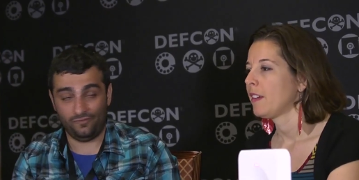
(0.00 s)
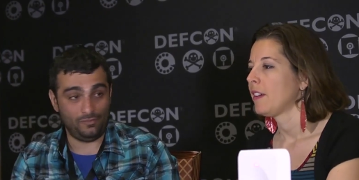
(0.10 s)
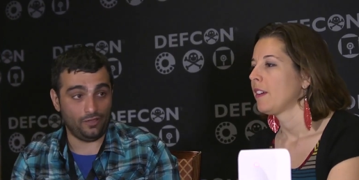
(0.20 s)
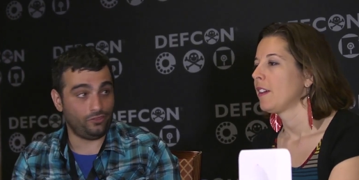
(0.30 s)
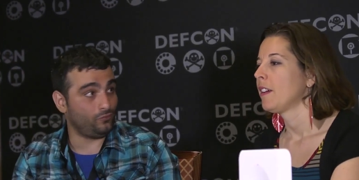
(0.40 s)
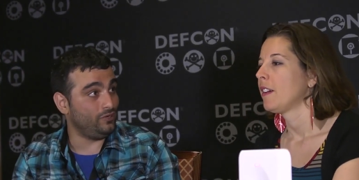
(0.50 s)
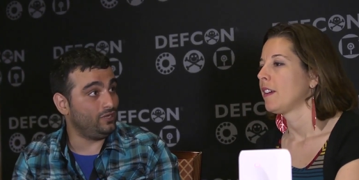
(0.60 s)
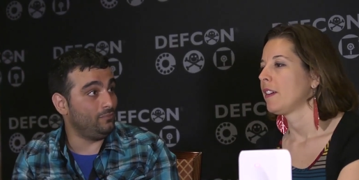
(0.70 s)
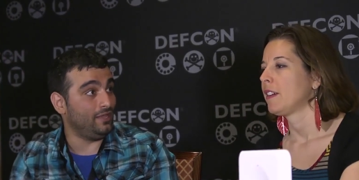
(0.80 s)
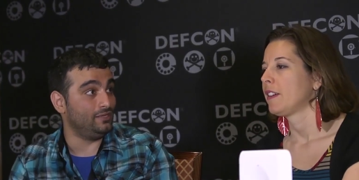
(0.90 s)
Speaker 1: of about three
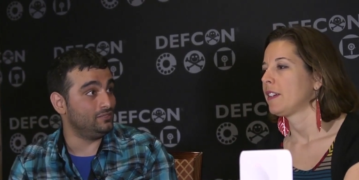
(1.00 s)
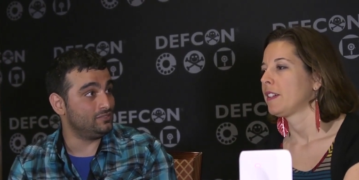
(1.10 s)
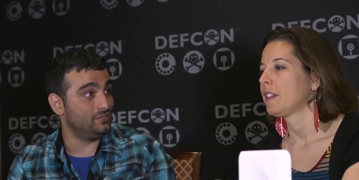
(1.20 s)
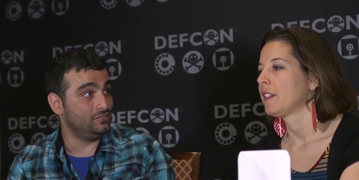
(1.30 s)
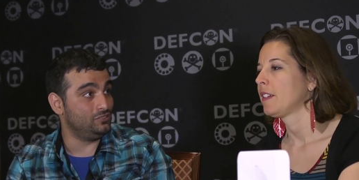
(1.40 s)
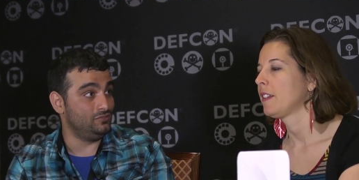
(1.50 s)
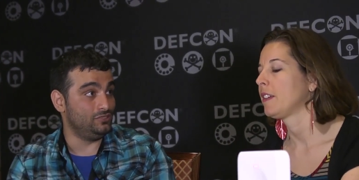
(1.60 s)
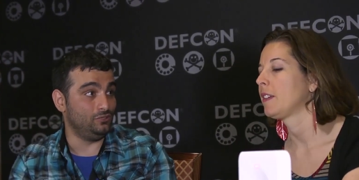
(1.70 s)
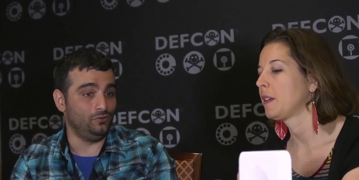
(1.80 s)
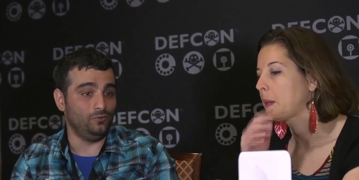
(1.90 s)
commands
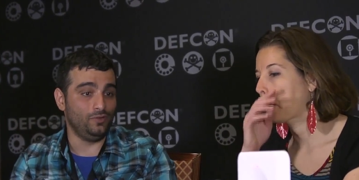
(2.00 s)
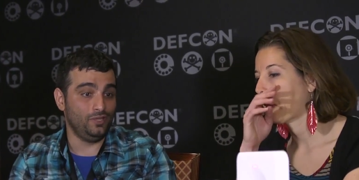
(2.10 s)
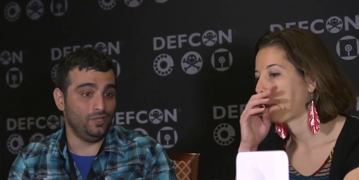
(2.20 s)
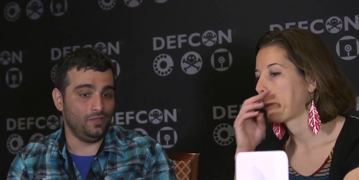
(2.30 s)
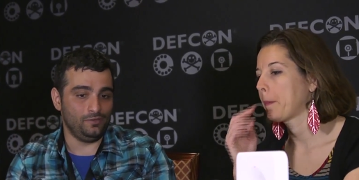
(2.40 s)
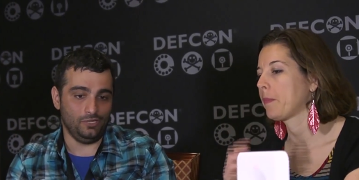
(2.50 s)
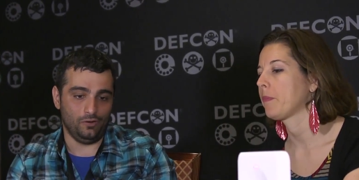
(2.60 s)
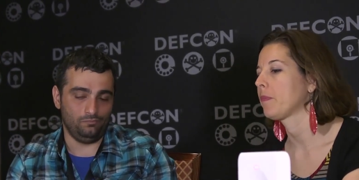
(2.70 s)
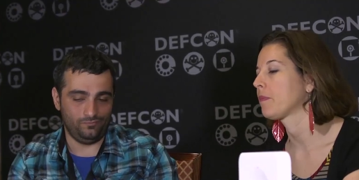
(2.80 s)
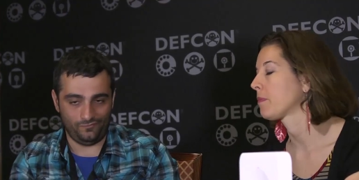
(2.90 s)
to, you
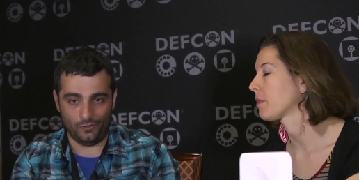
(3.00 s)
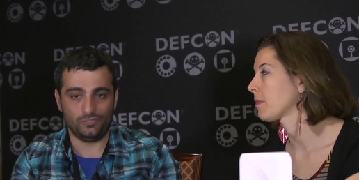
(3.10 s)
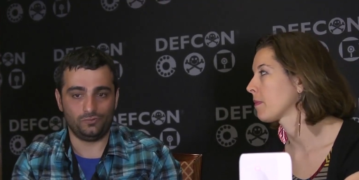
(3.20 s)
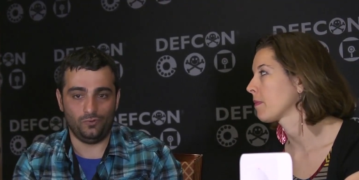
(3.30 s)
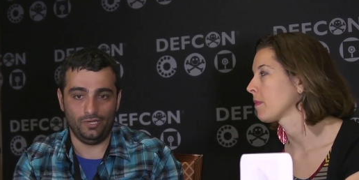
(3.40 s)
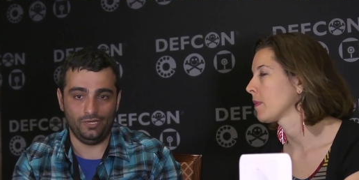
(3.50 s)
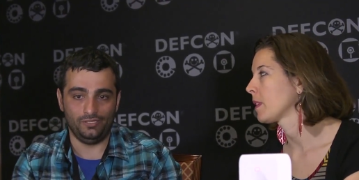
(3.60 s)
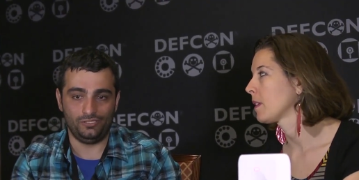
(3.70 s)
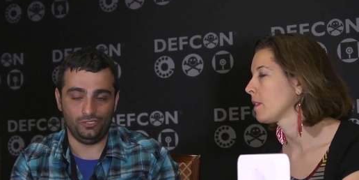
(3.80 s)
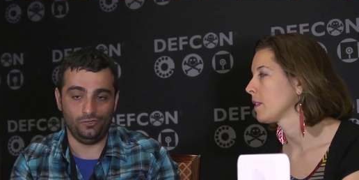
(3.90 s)
know, first
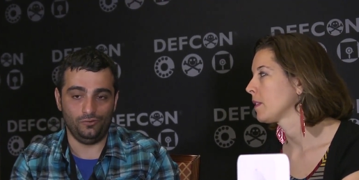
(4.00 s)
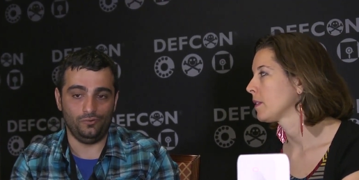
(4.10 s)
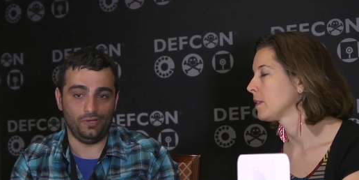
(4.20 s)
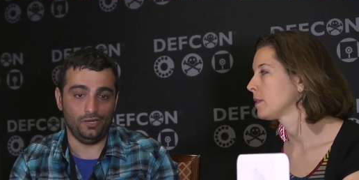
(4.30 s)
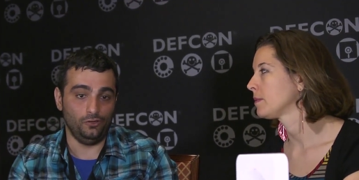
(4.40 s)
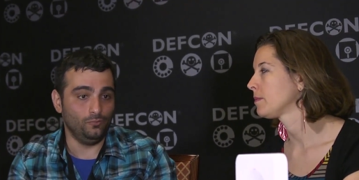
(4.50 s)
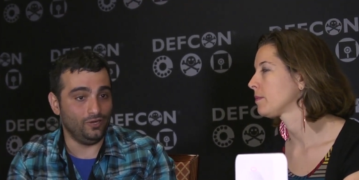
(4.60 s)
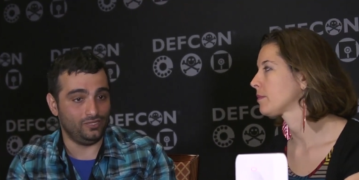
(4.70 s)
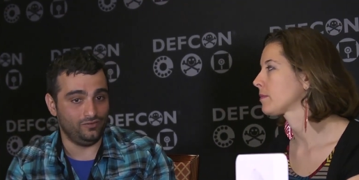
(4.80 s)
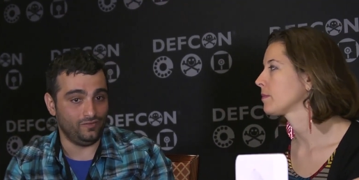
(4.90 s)
one to
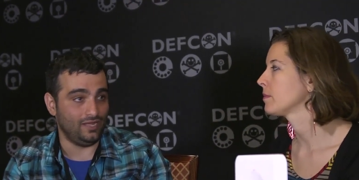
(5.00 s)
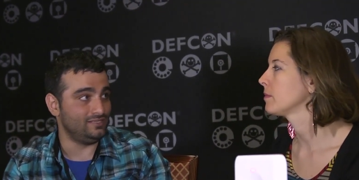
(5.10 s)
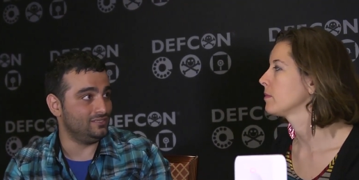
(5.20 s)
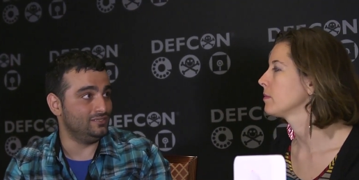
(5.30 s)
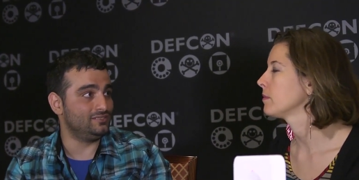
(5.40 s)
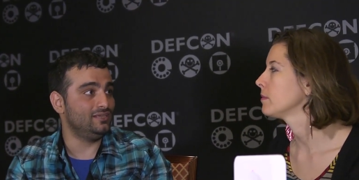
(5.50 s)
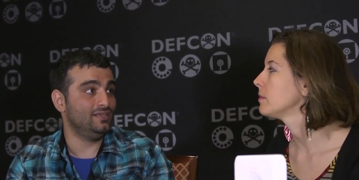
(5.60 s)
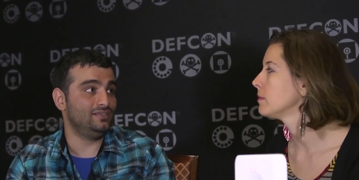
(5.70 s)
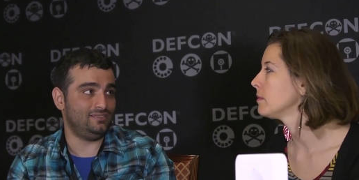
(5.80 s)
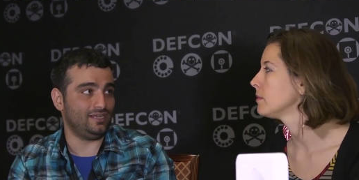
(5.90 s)
enumerate the devices,
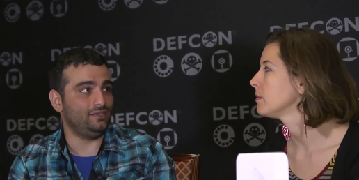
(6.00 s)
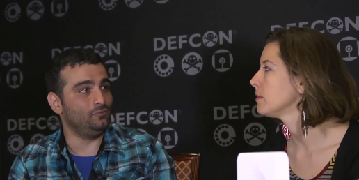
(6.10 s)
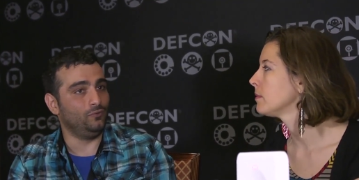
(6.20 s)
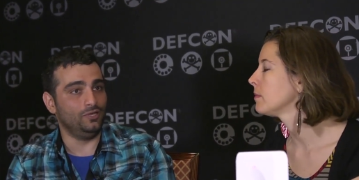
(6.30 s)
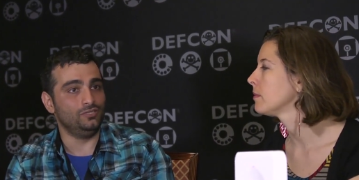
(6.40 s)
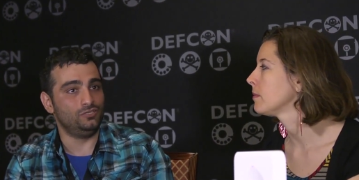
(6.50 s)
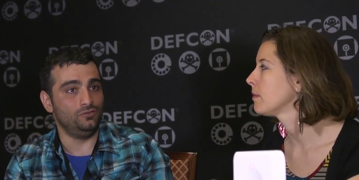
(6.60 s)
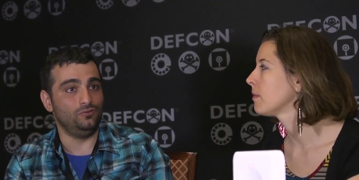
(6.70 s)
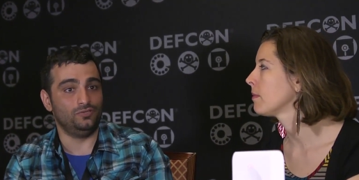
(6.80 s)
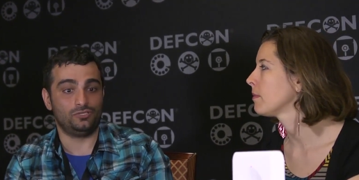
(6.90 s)
second one
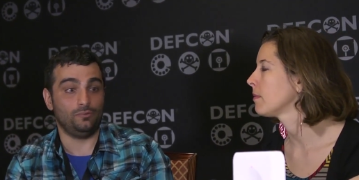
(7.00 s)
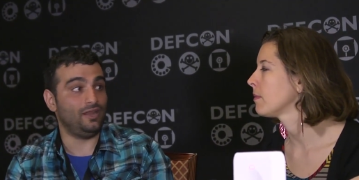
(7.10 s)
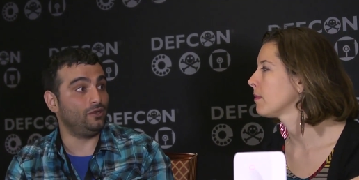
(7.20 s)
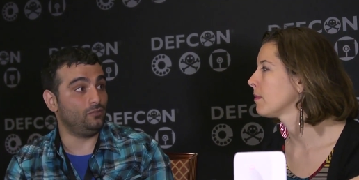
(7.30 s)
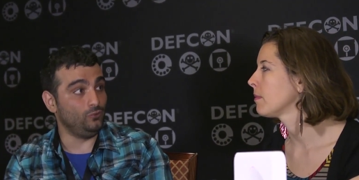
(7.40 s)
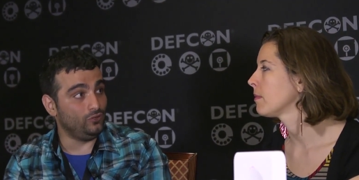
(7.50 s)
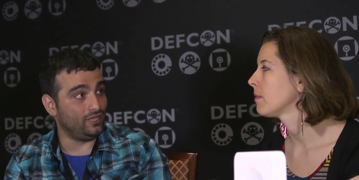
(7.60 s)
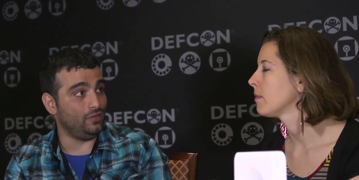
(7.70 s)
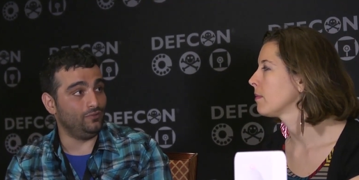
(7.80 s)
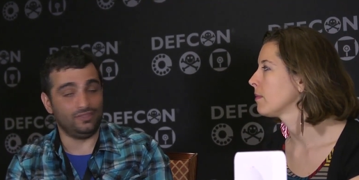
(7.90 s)
to determine how to
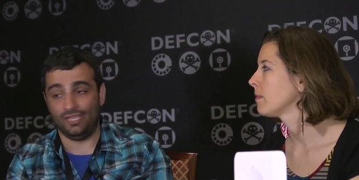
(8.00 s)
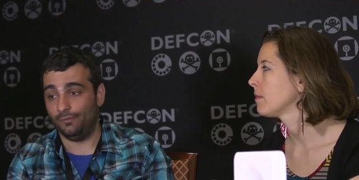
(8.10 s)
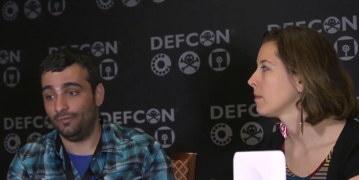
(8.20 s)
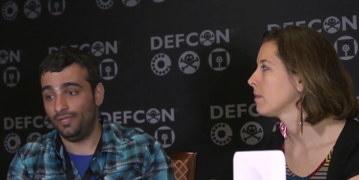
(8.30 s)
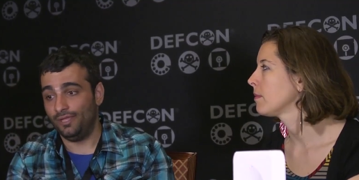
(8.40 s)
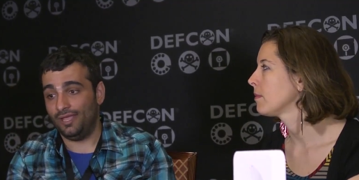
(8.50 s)
communicate with them,